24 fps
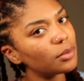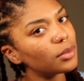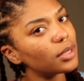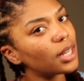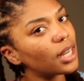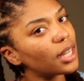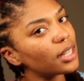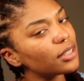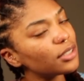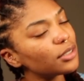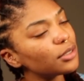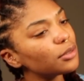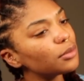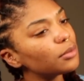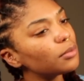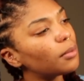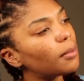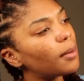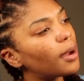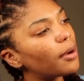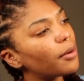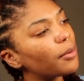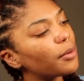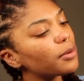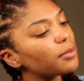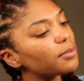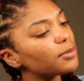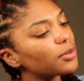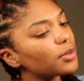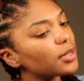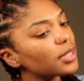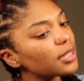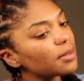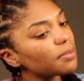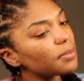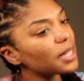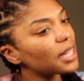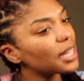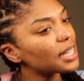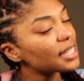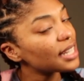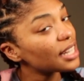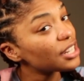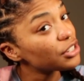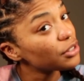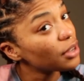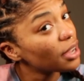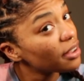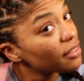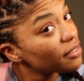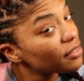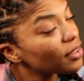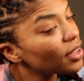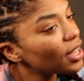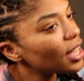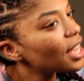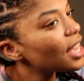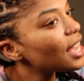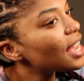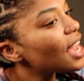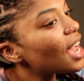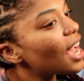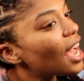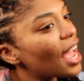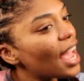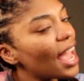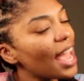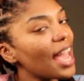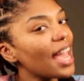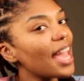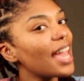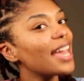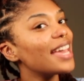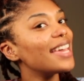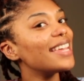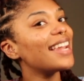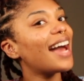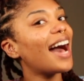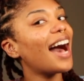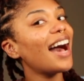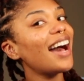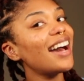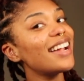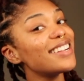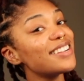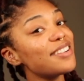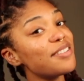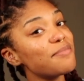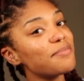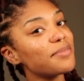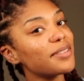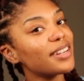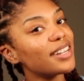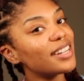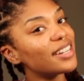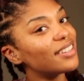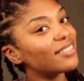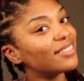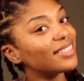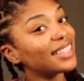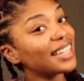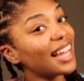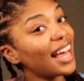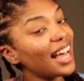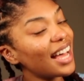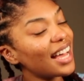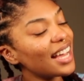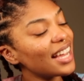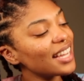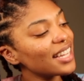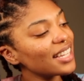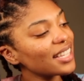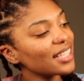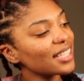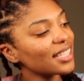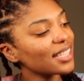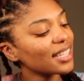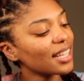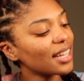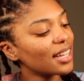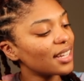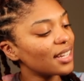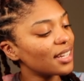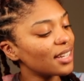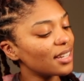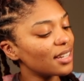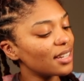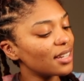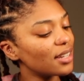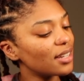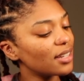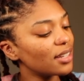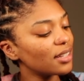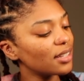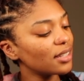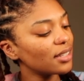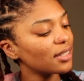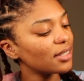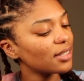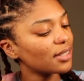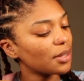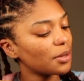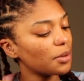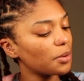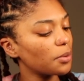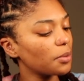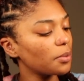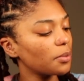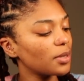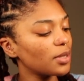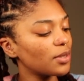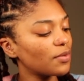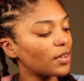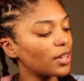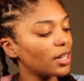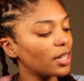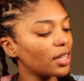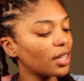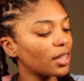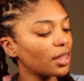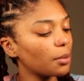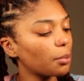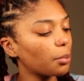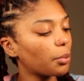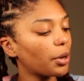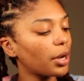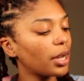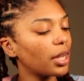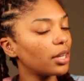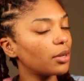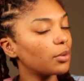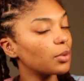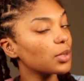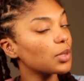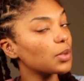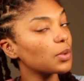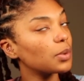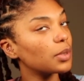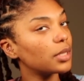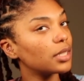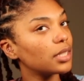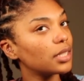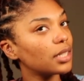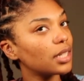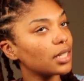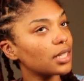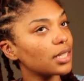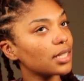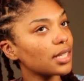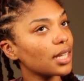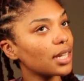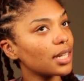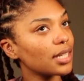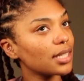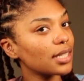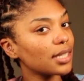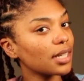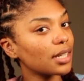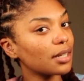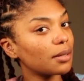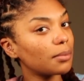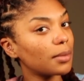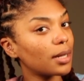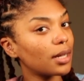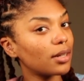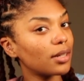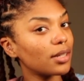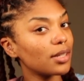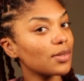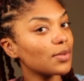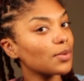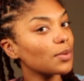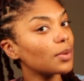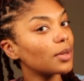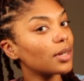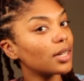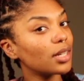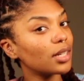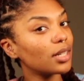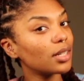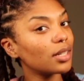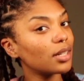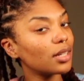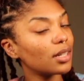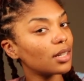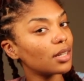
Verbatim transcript: when I do my rope twist, because I do have an odd number of locks, so it's funny that the braid was the one that decided to come out as well.